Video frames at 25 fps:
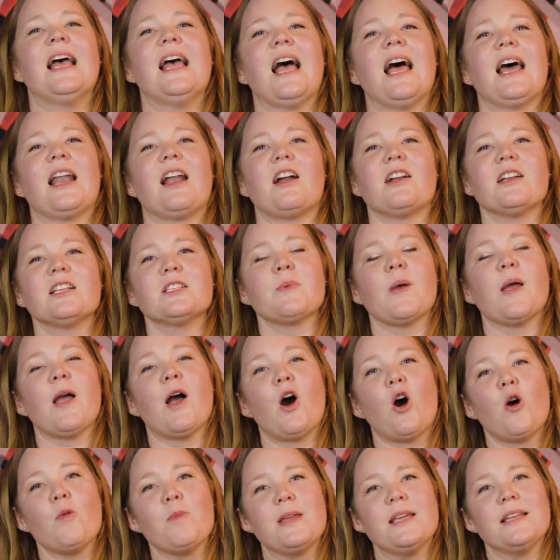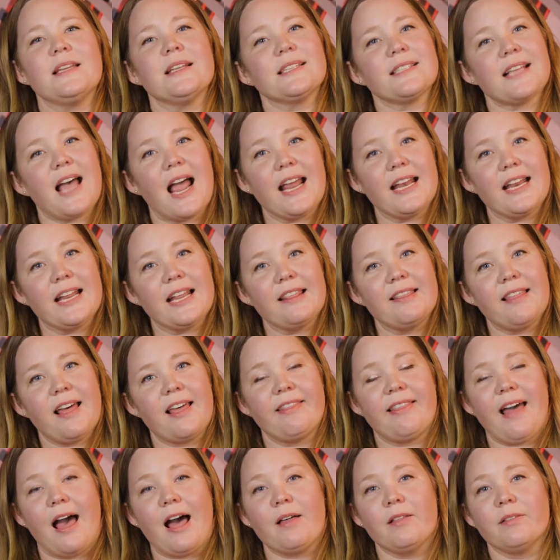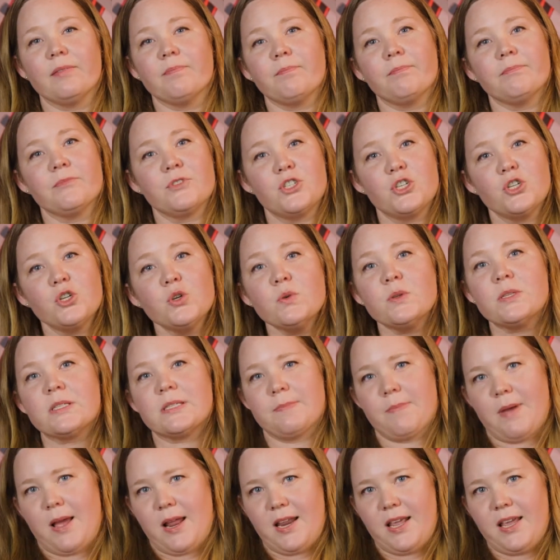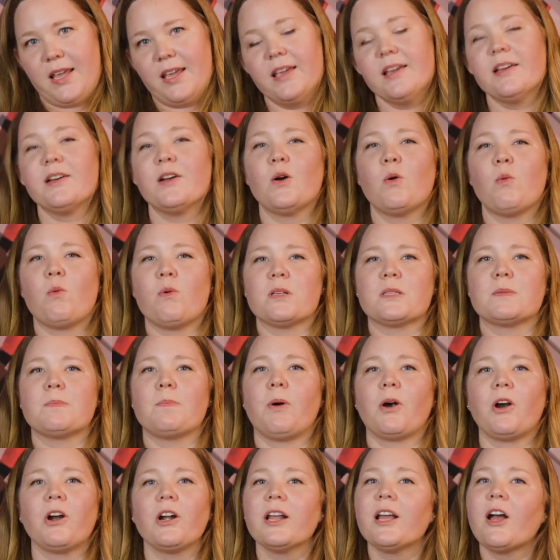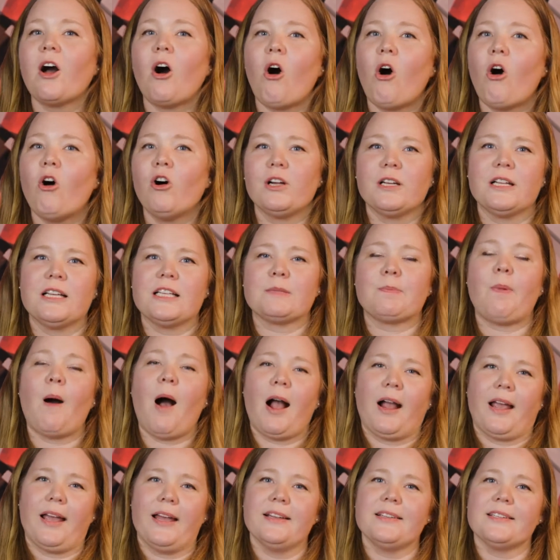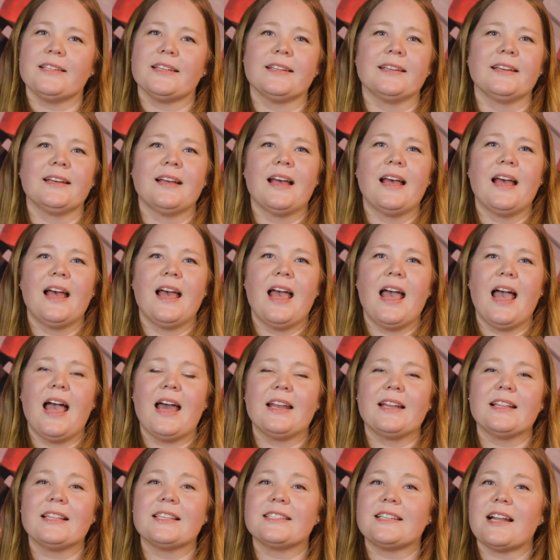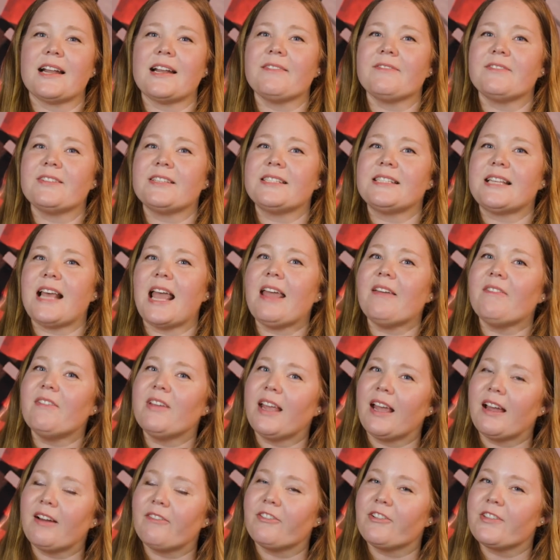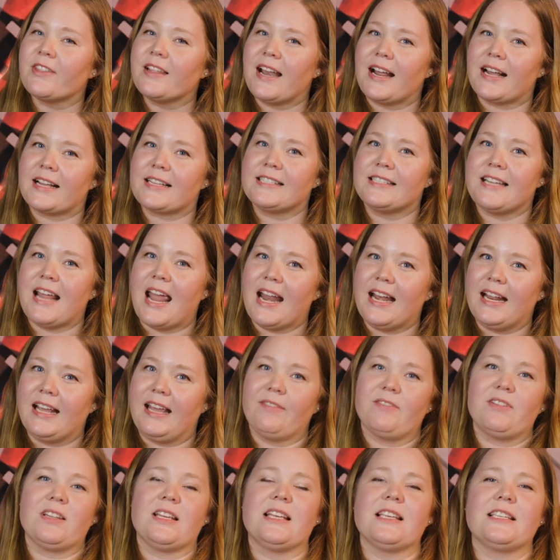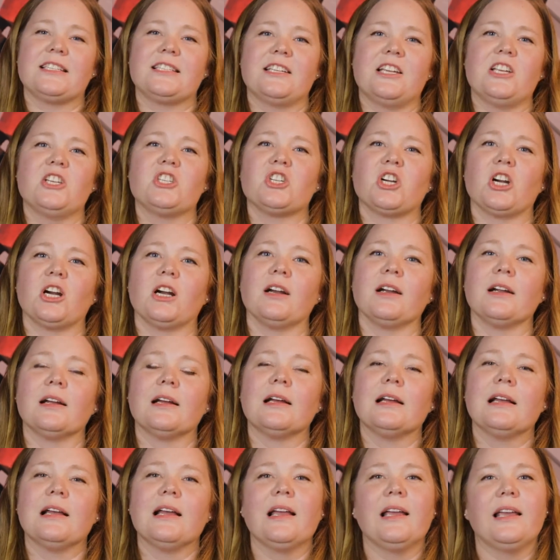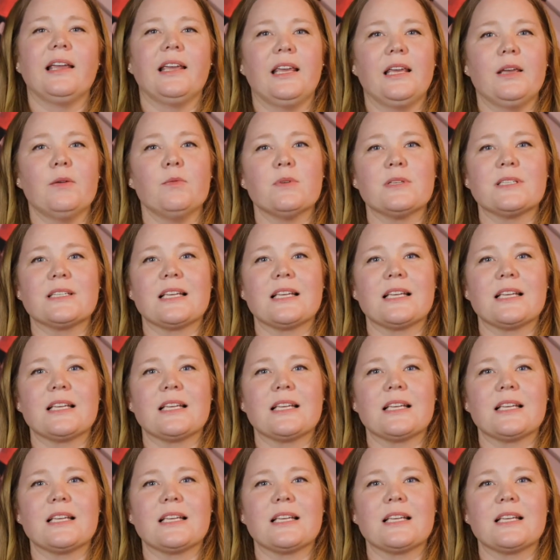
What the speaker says: And on his way home, he decided that that juice money was burning a hole in his pocket, and instead of saving it for the next day to give to his teacher, he was